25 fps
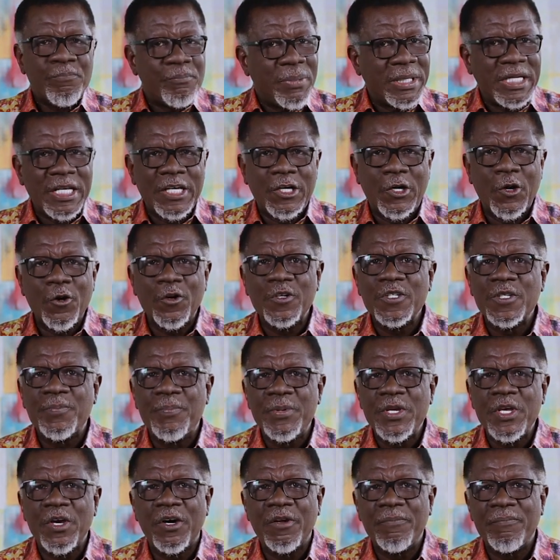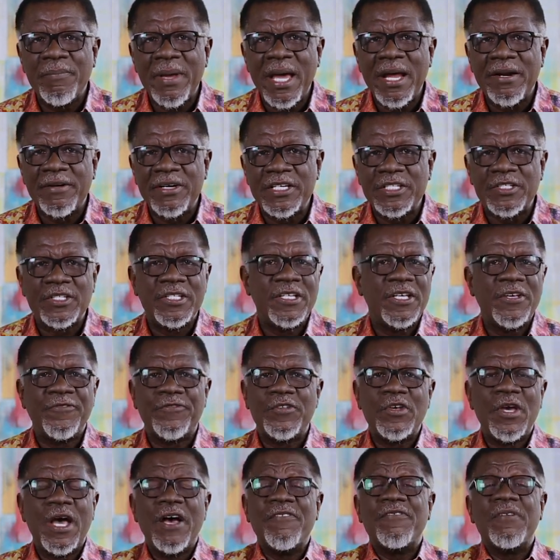But it goes beyond marriage.
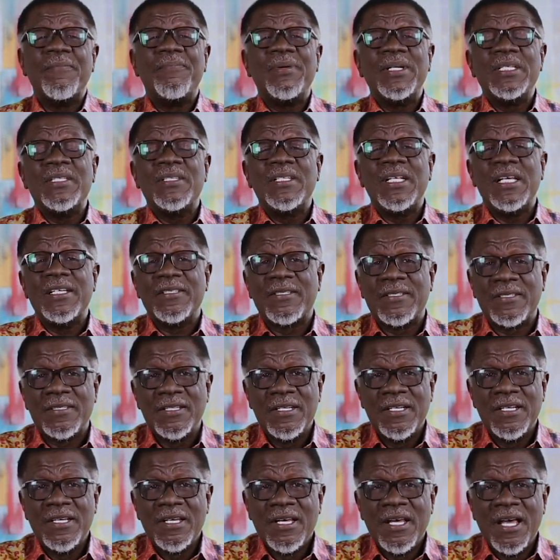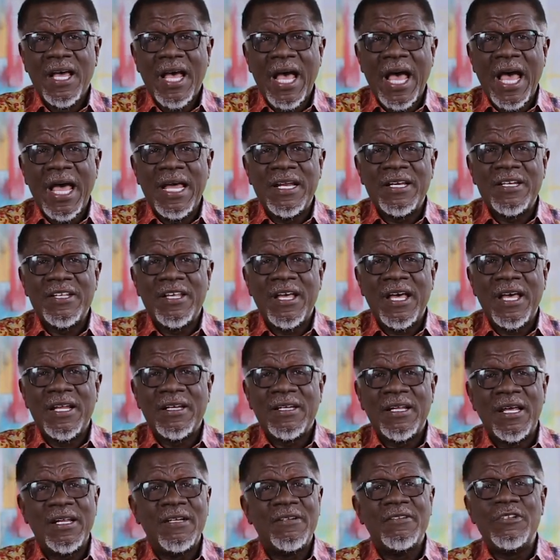If you have a business
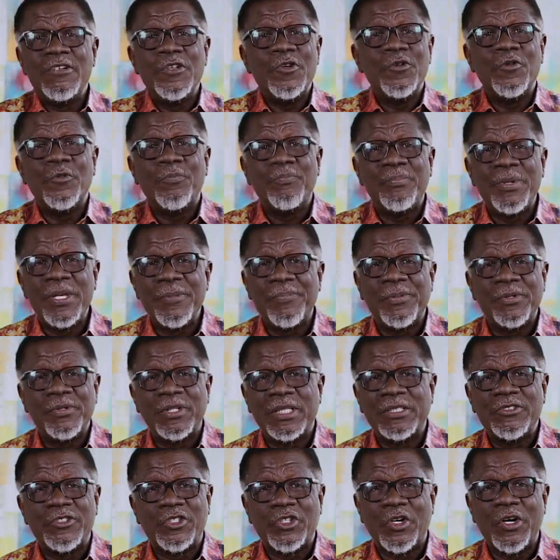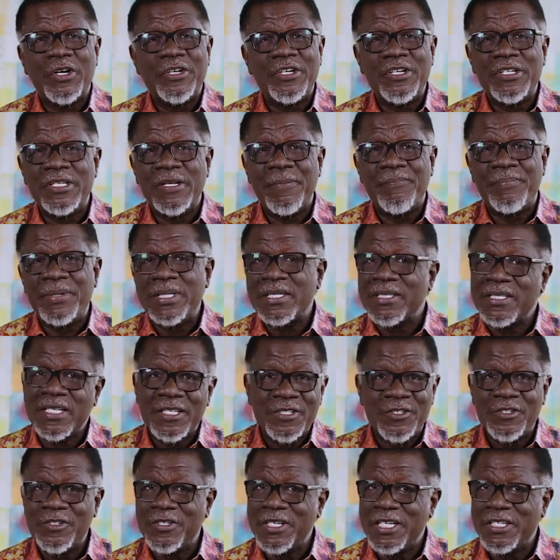and new people joining the
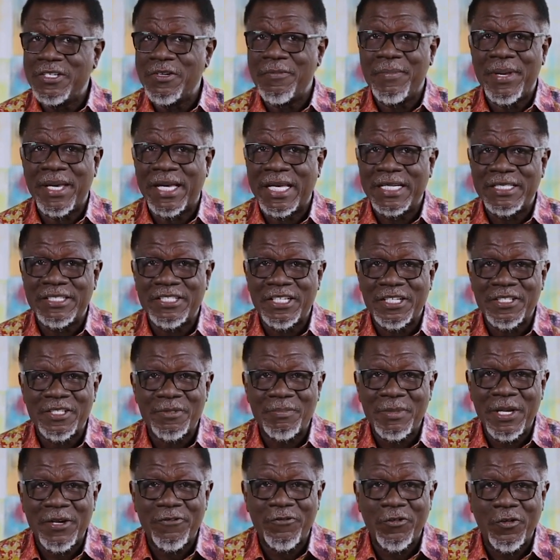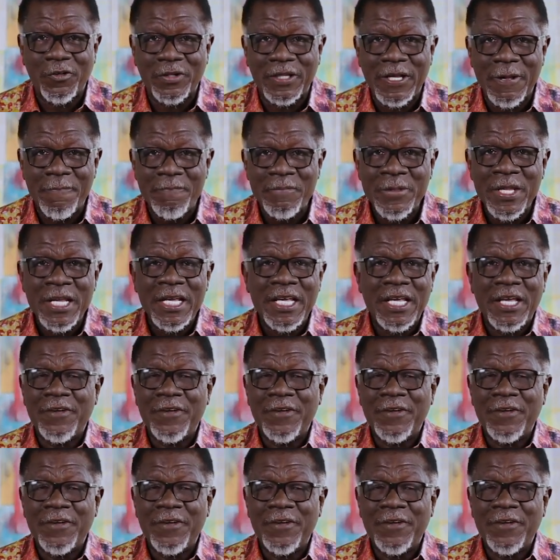business, you need to make adjustment for them.